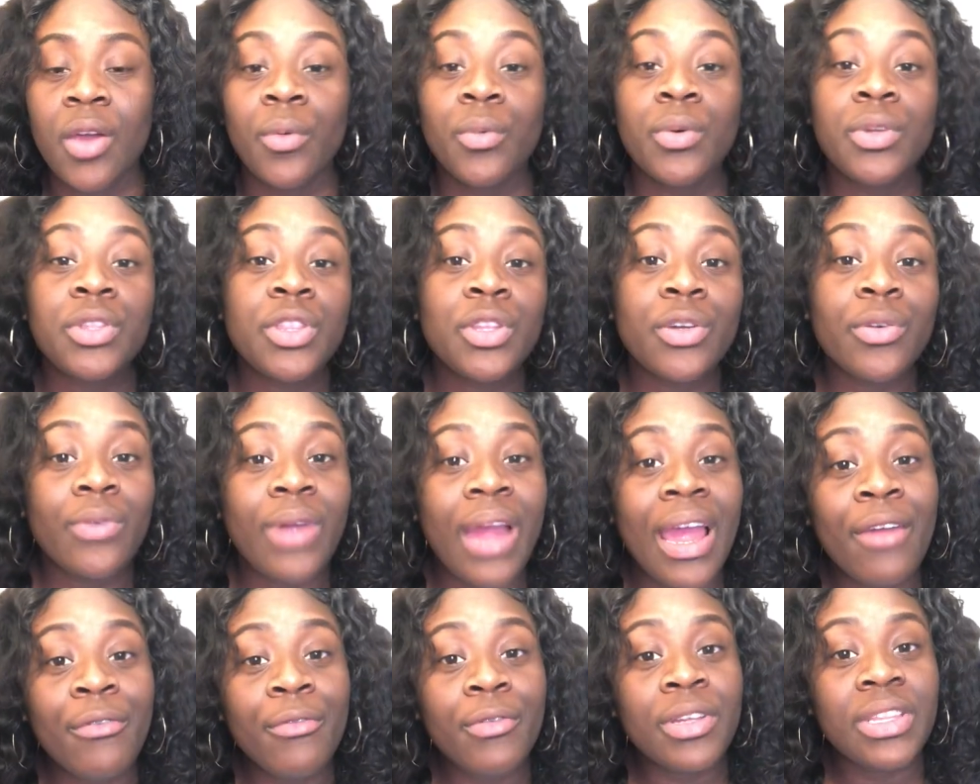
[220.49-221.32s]
With the
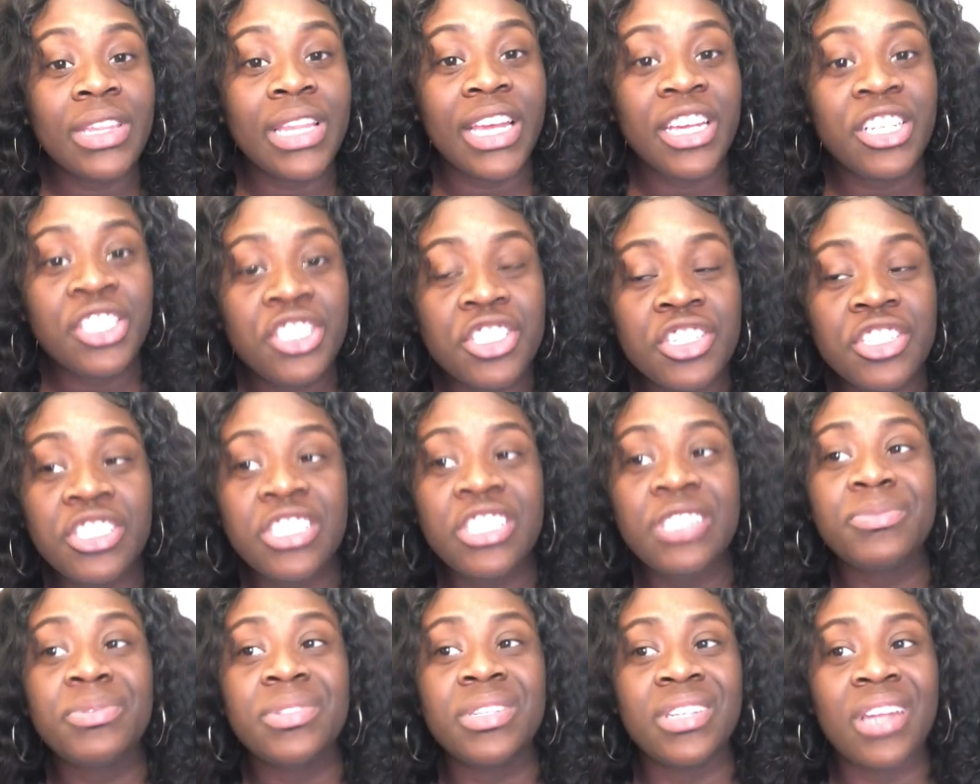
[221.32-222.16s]
right
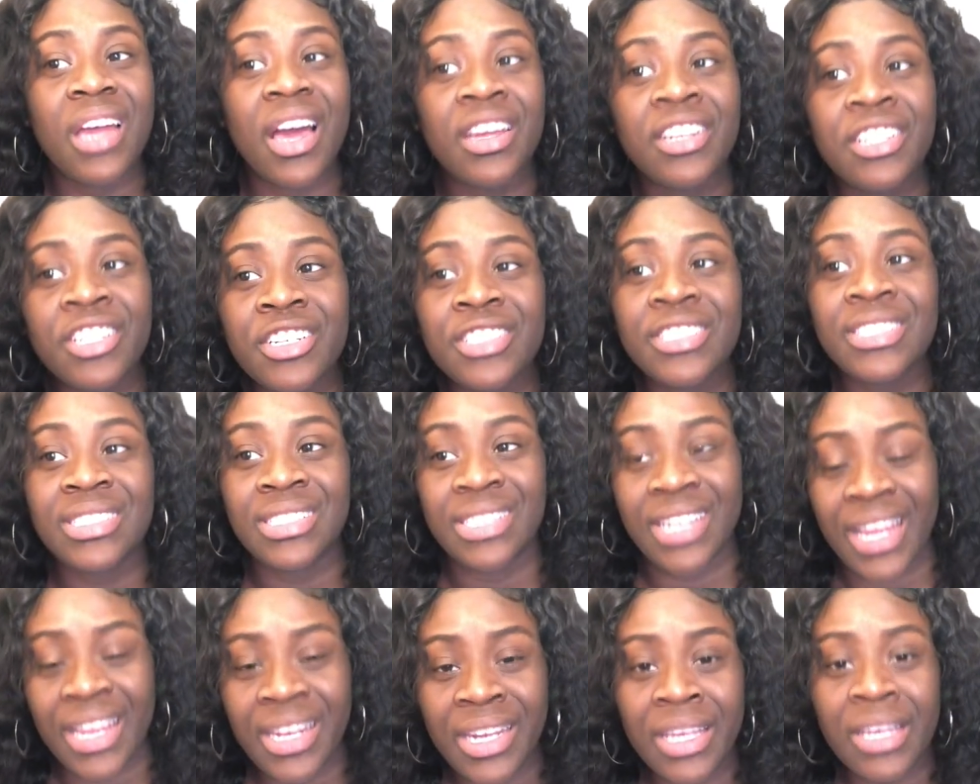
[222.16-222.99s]
relationships and
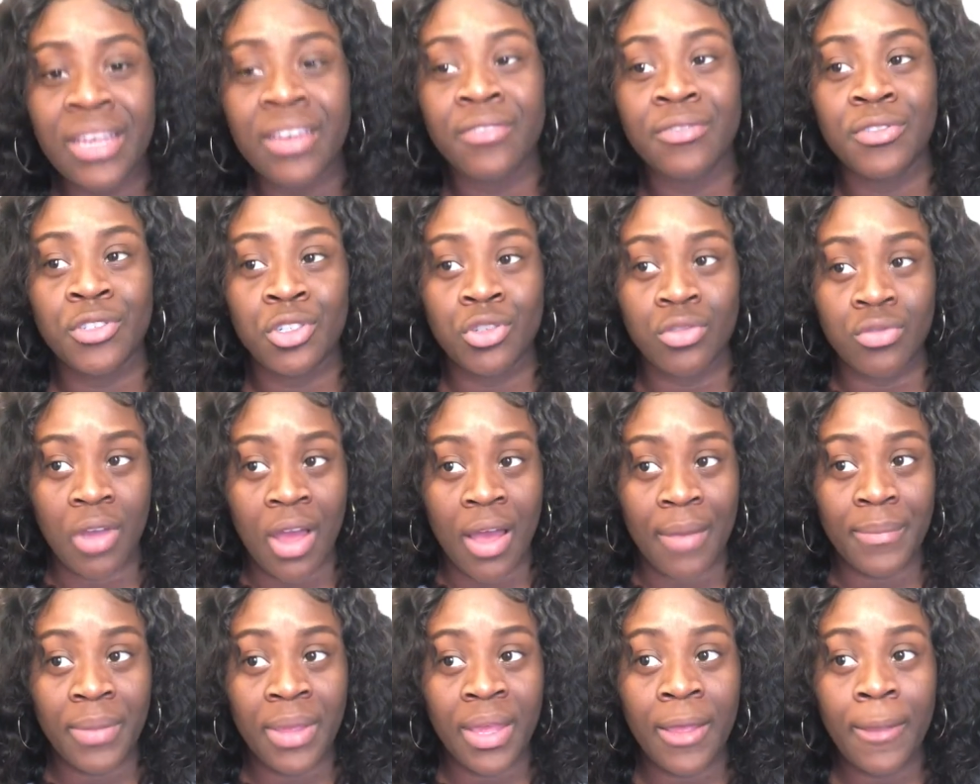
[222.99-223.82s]
understanding of
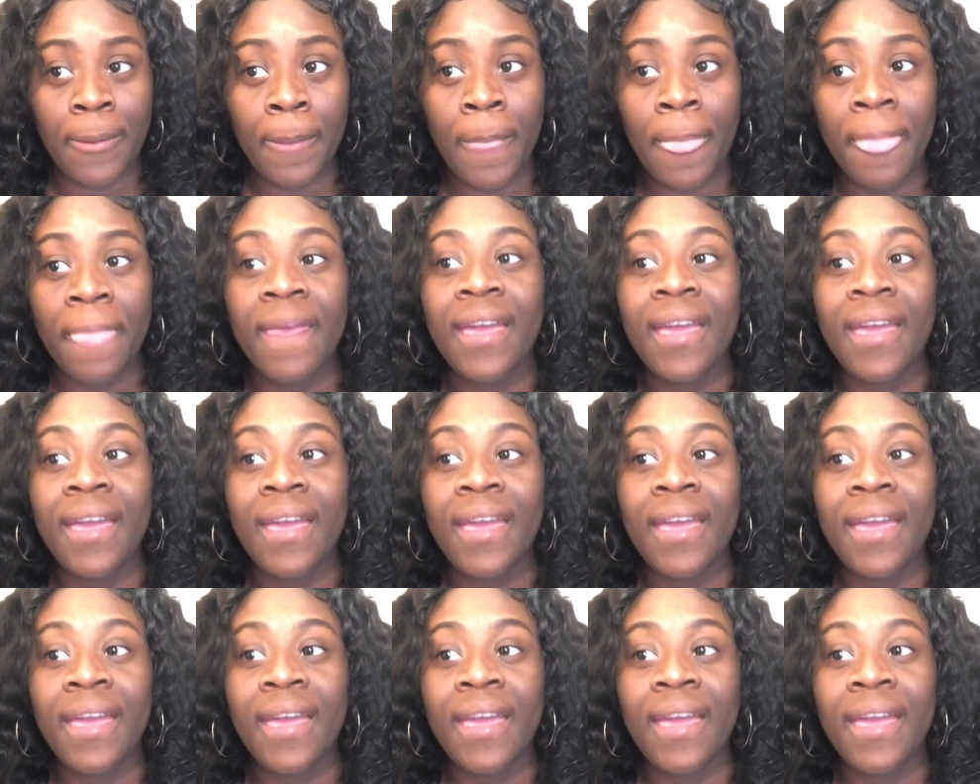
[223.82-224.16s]
trauma